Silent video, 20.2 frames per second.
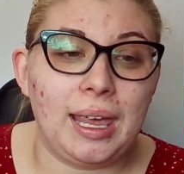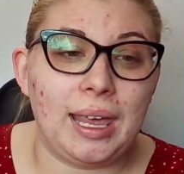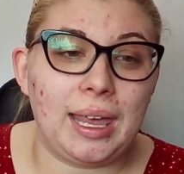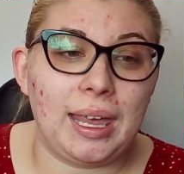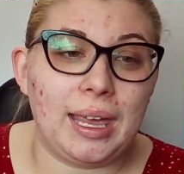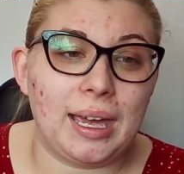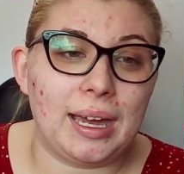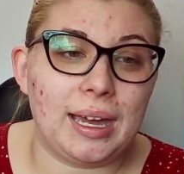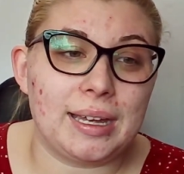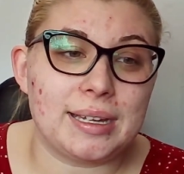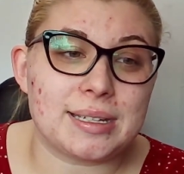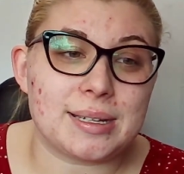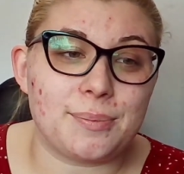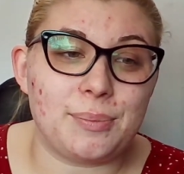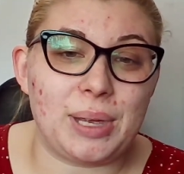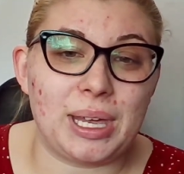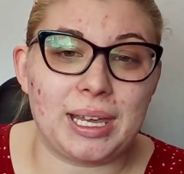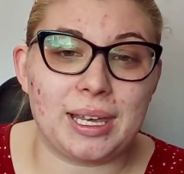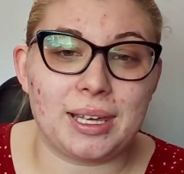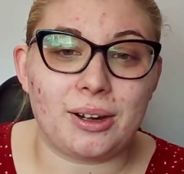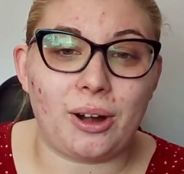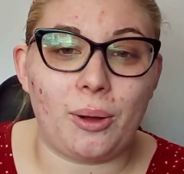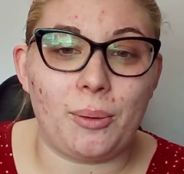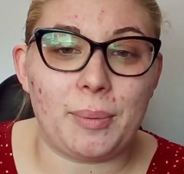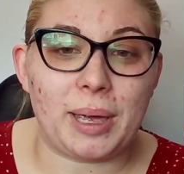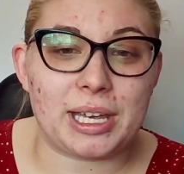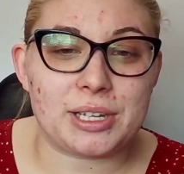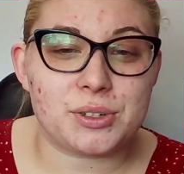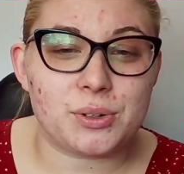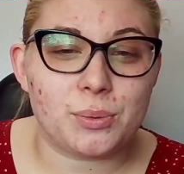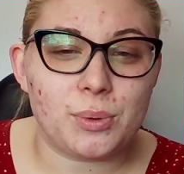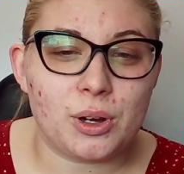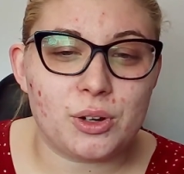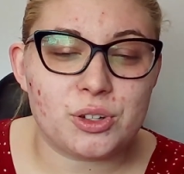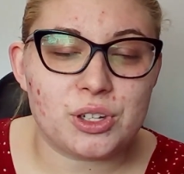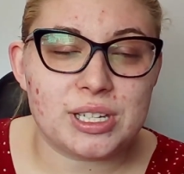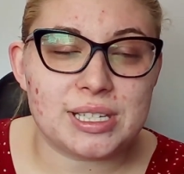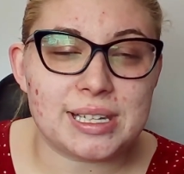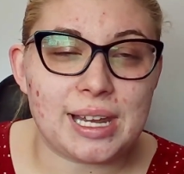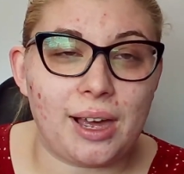and make it all Master
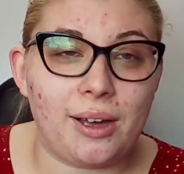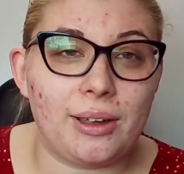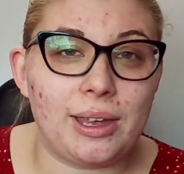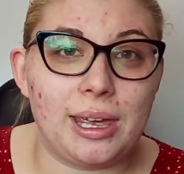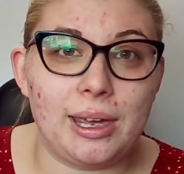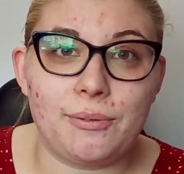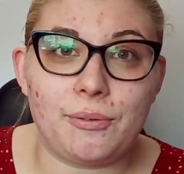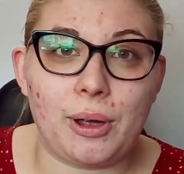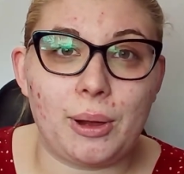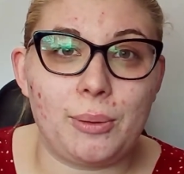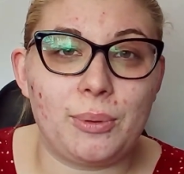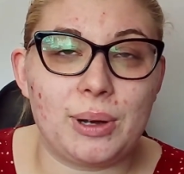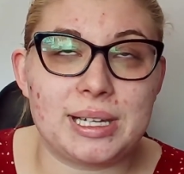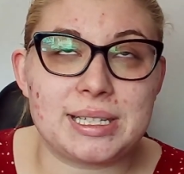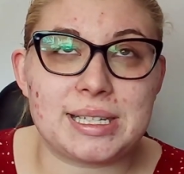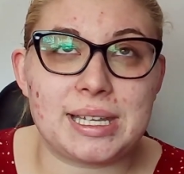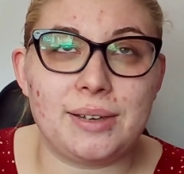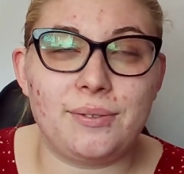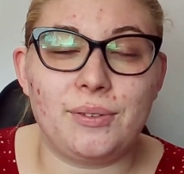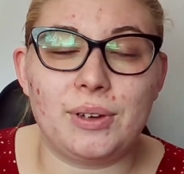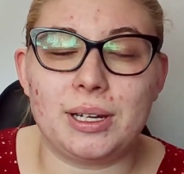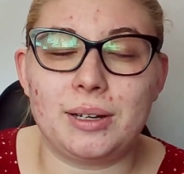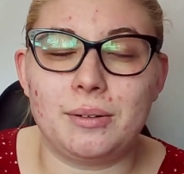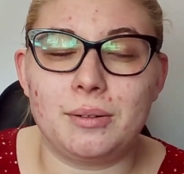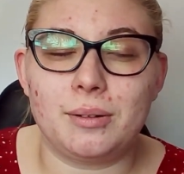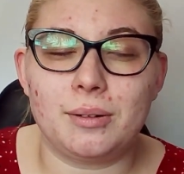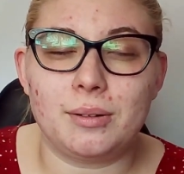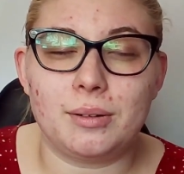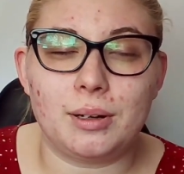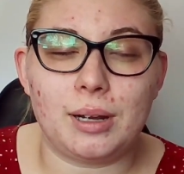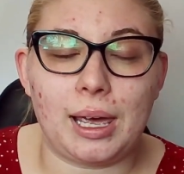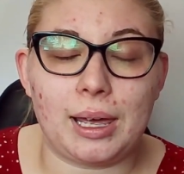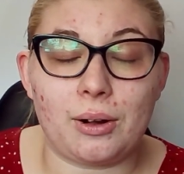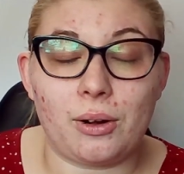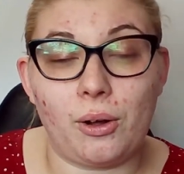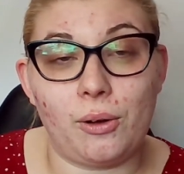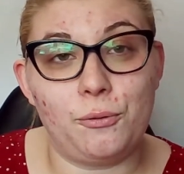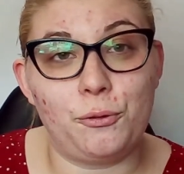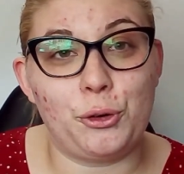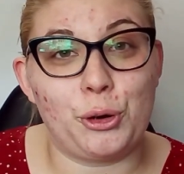Roshi style, if I was even at
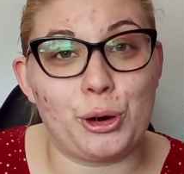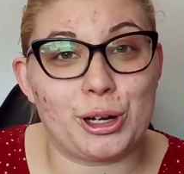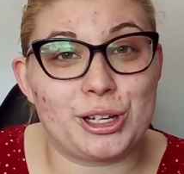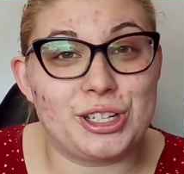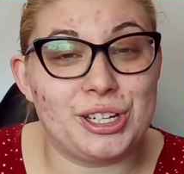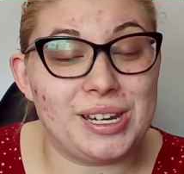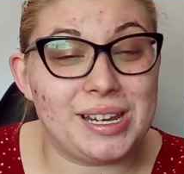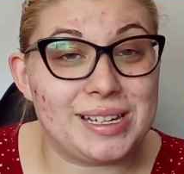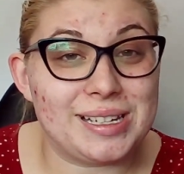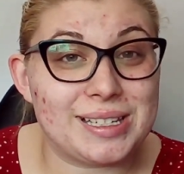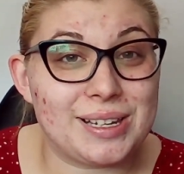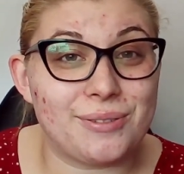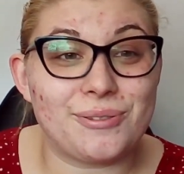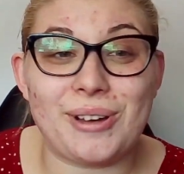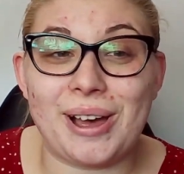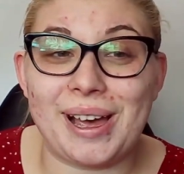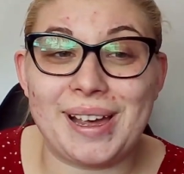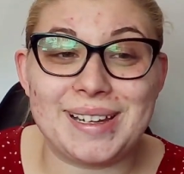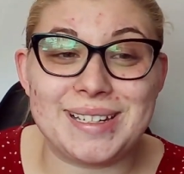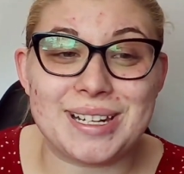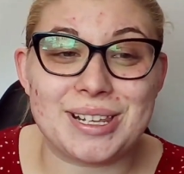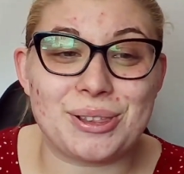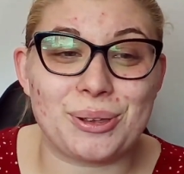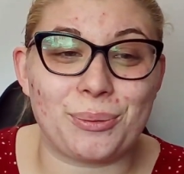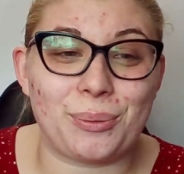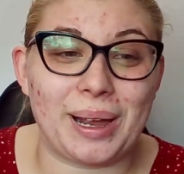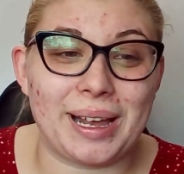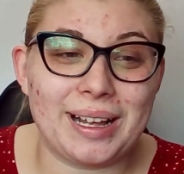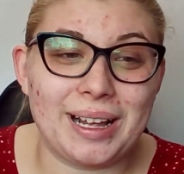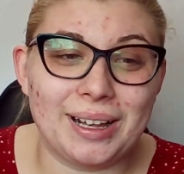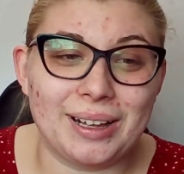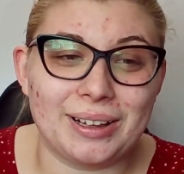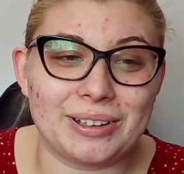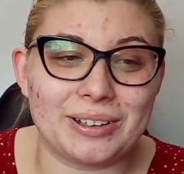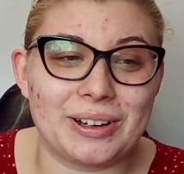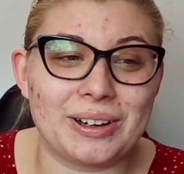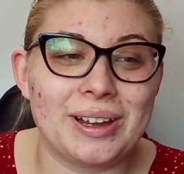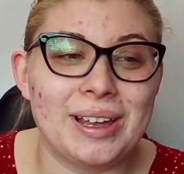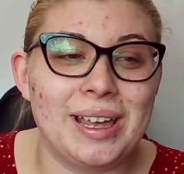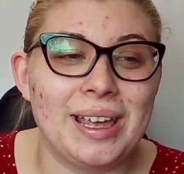all fortunate to find the right
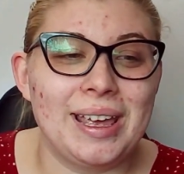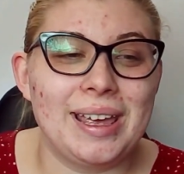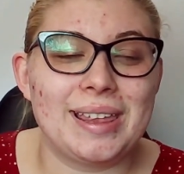color